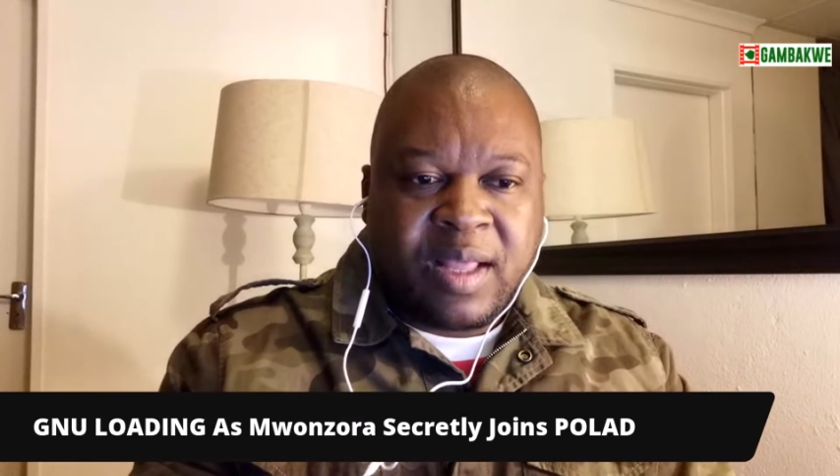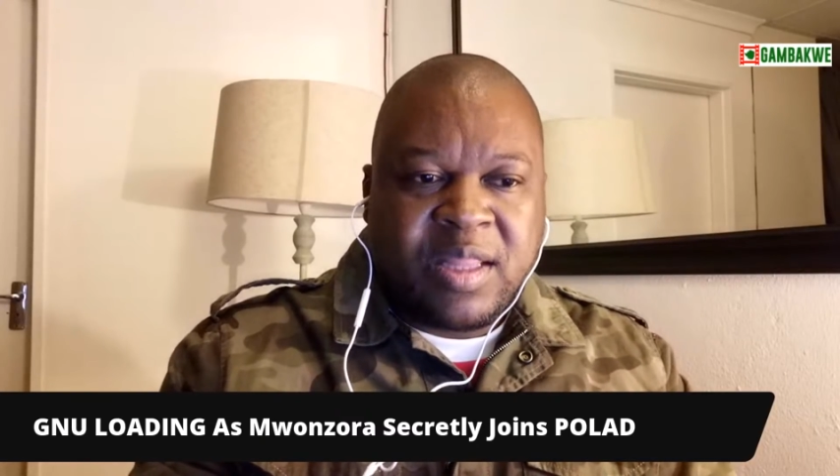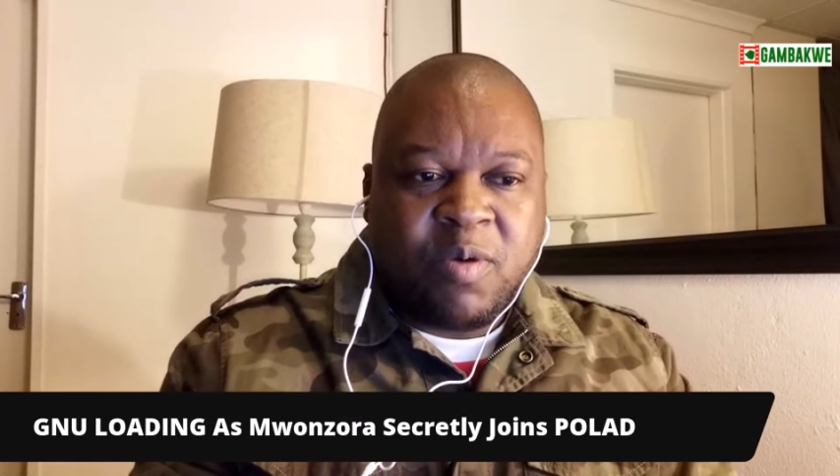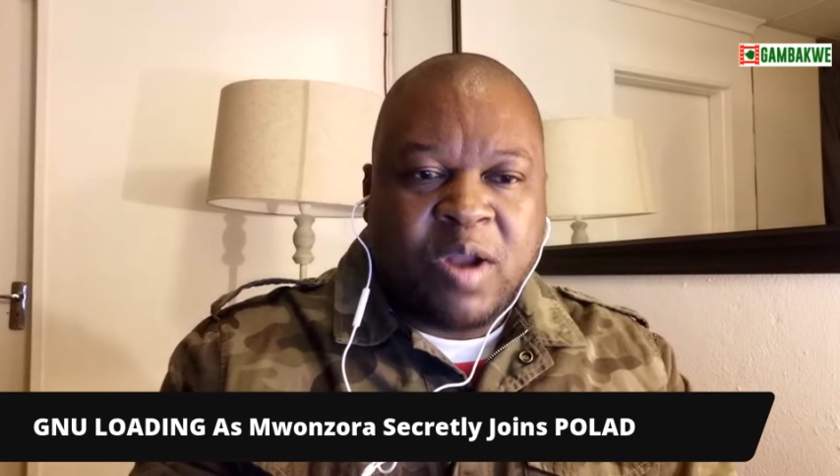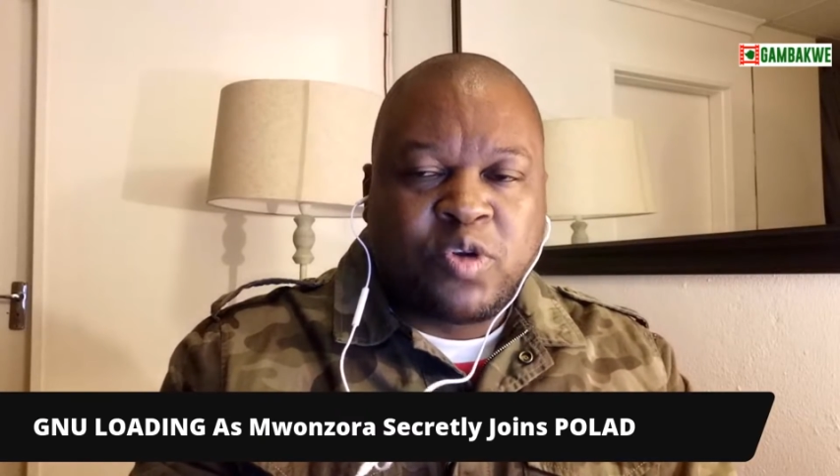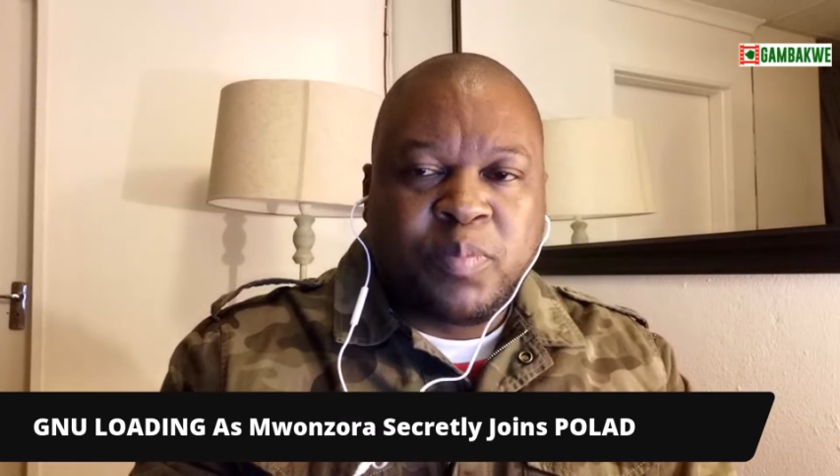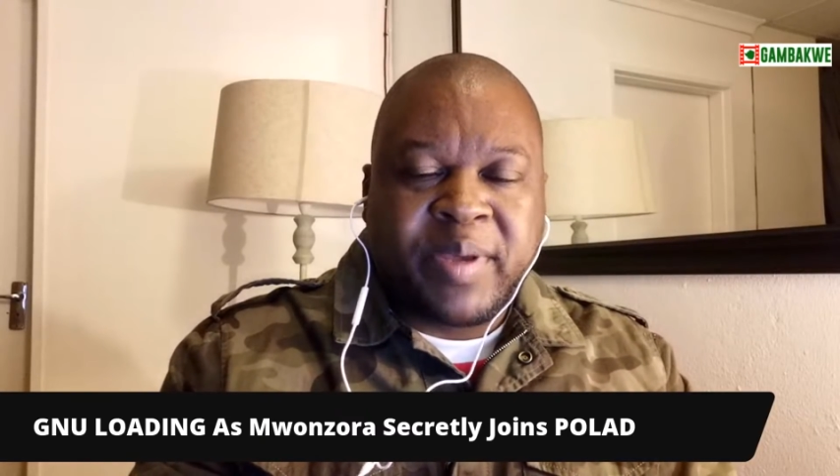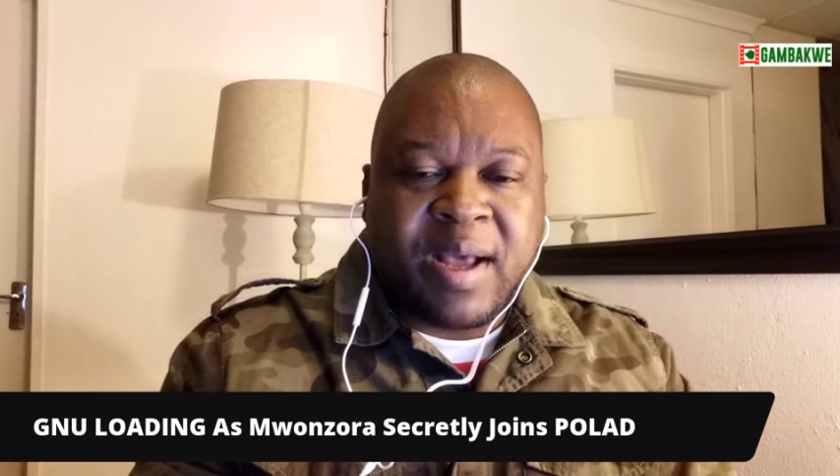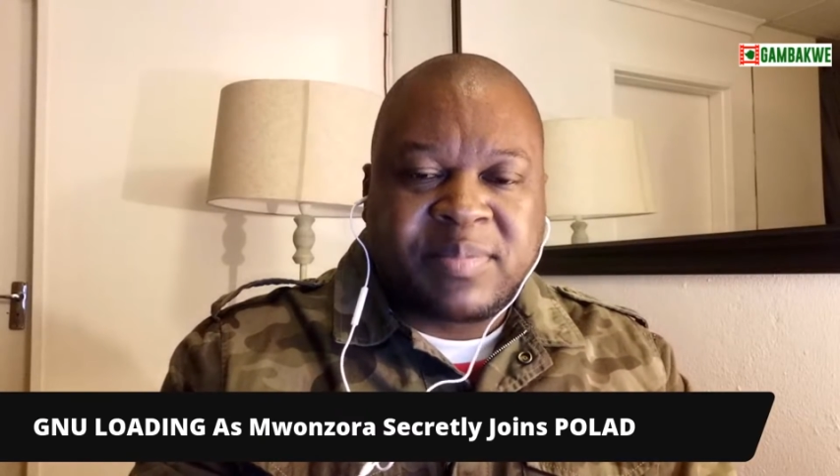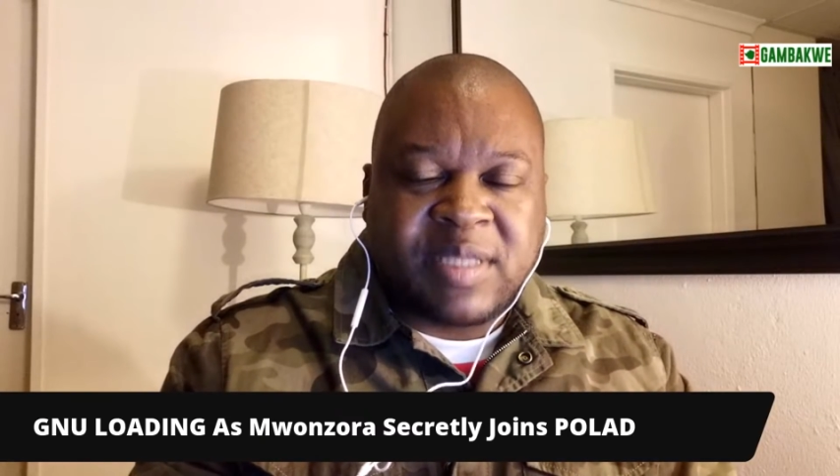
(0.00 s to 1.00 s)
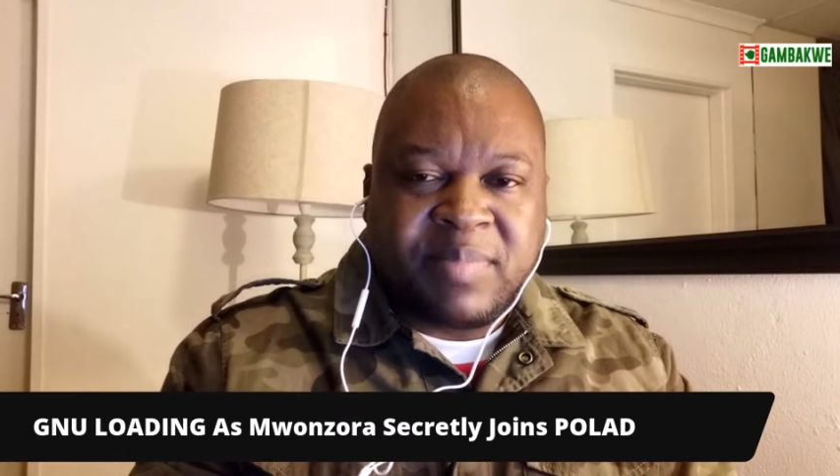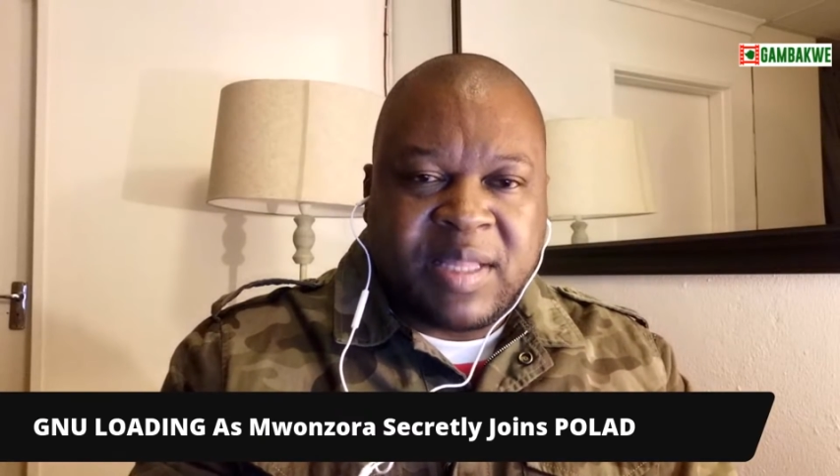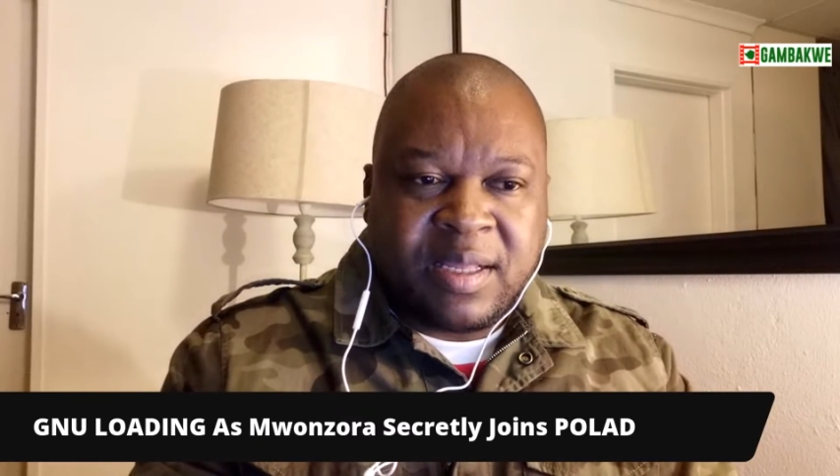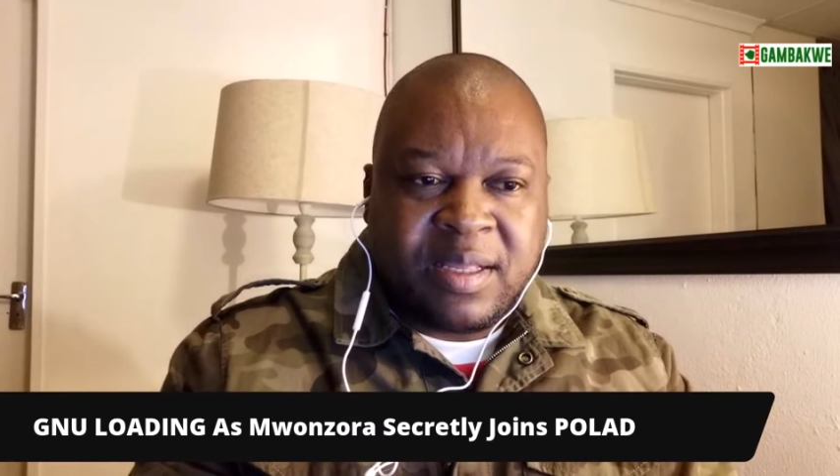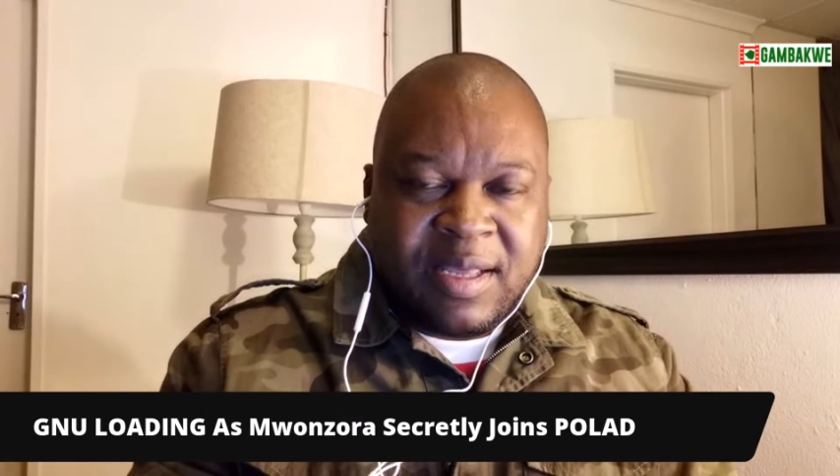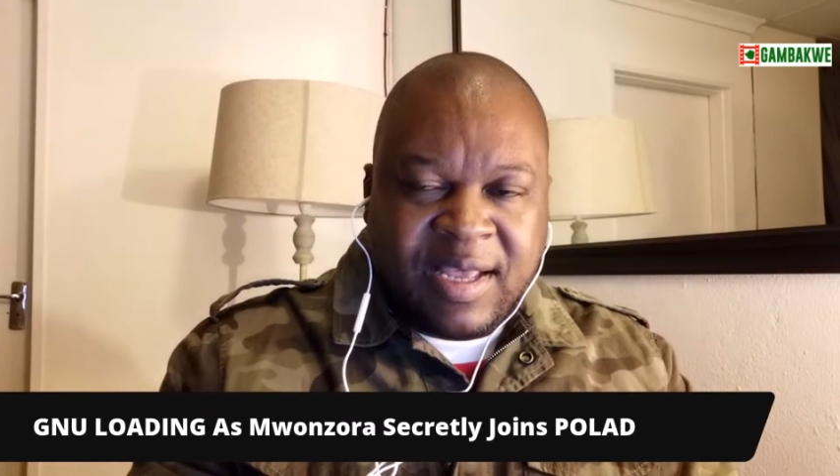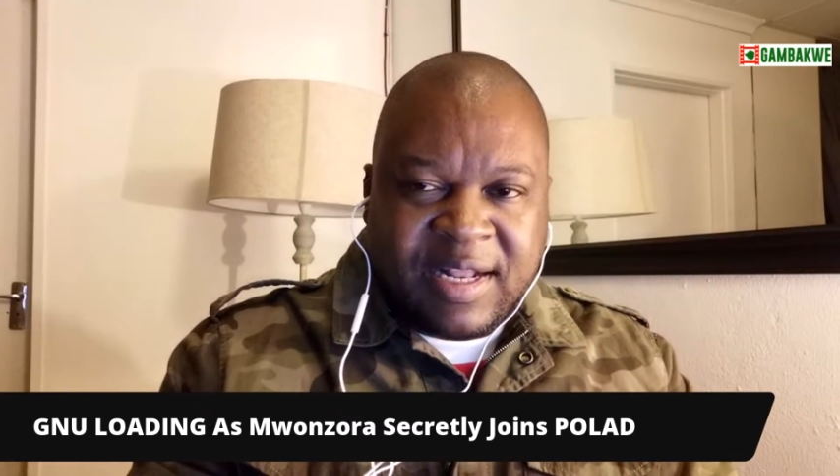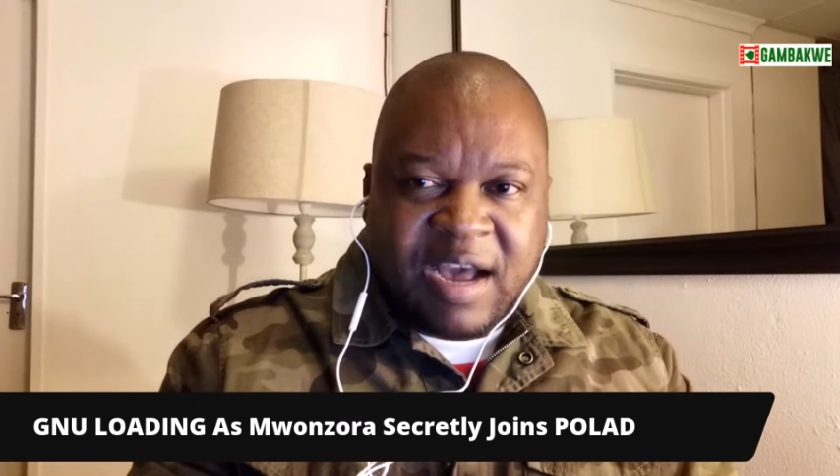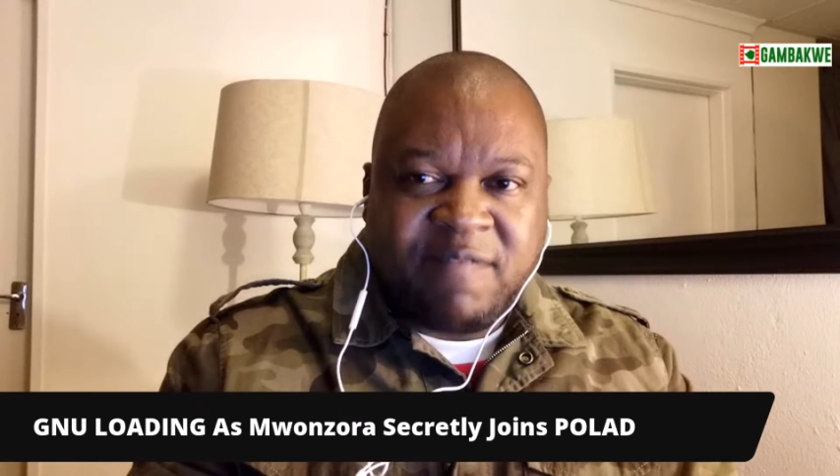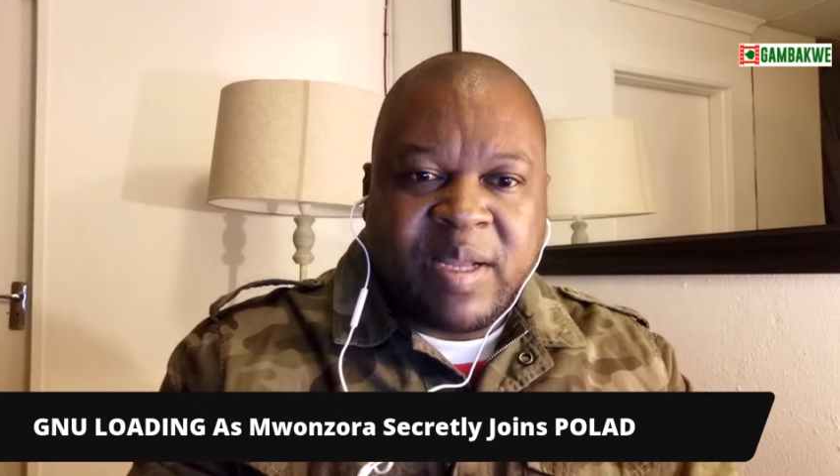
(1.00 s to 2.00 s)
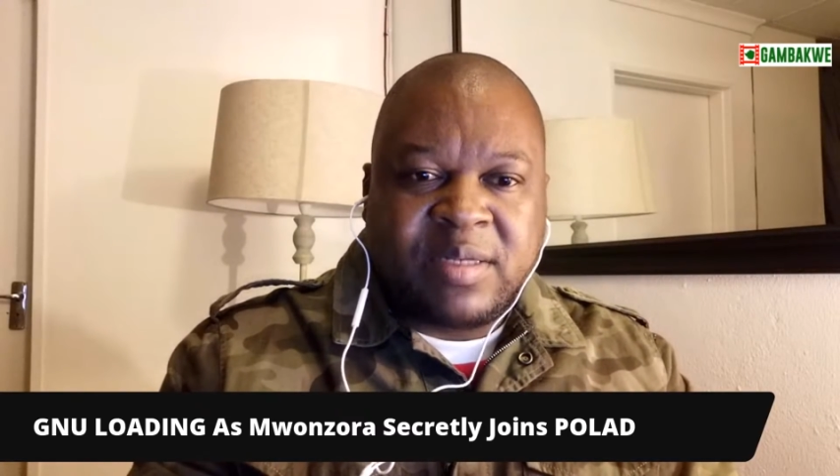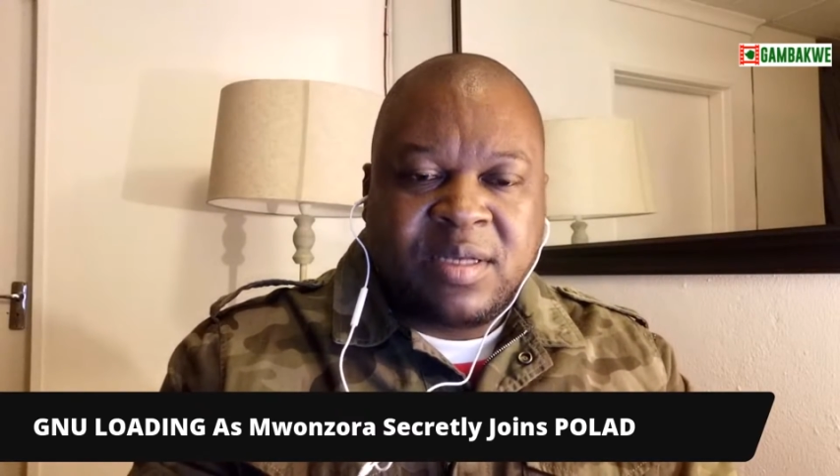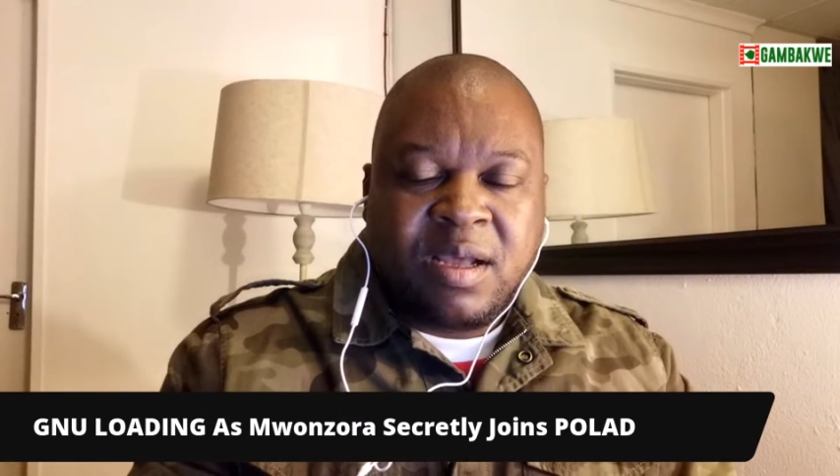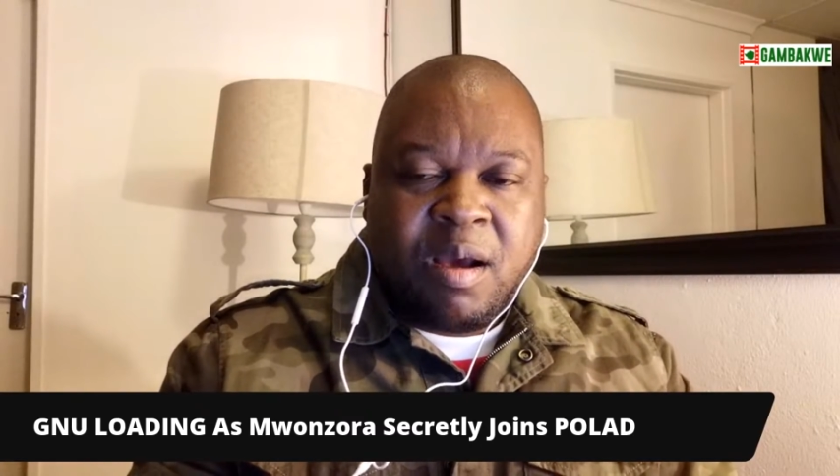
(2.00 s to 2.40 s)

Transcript: they want to become something in government.